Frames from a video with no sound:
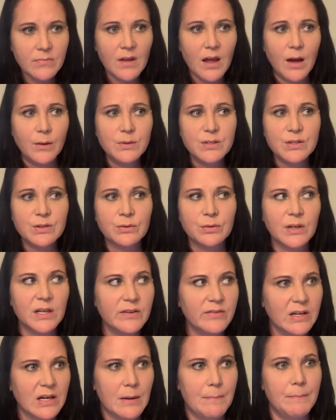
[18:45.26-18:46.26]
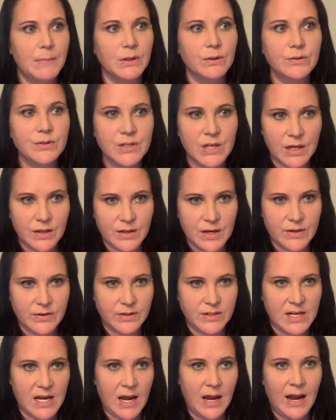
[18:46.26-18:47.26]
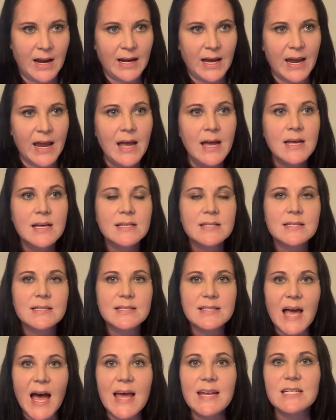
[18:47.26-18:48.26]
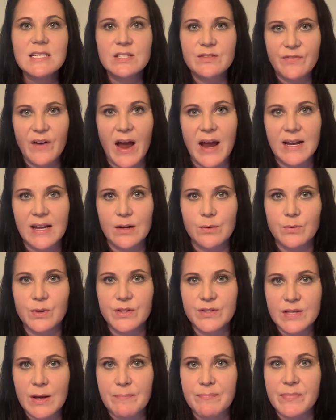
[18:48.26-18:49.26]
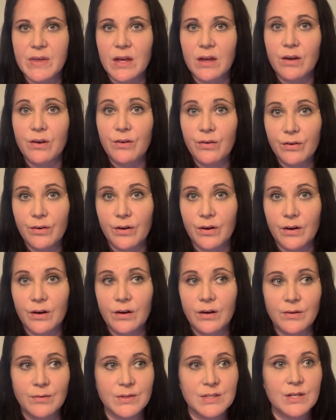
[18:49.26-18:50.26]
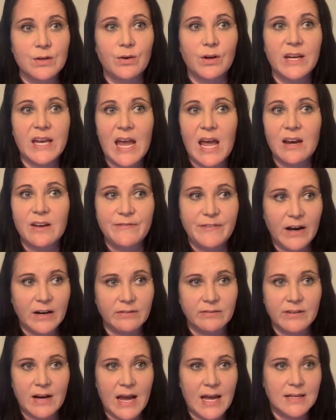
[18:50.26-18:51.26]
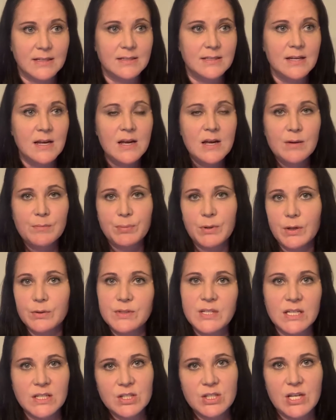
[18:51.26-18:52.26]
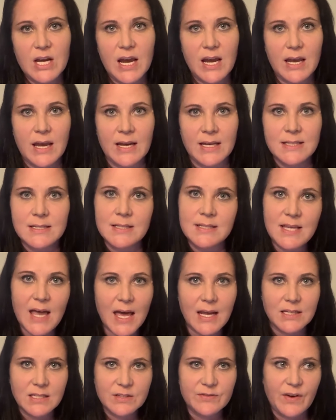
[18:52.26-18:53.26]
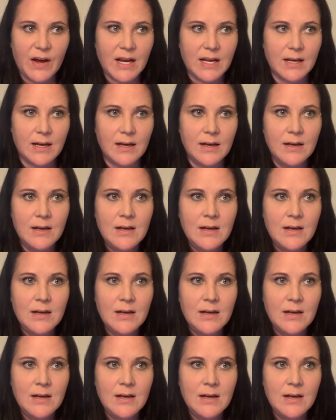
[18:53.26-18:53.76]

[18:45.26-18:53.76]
I was craving a milkshake the other day and I satisfied it with something good. It was an Organifi Reds protein shake and I satisfied it.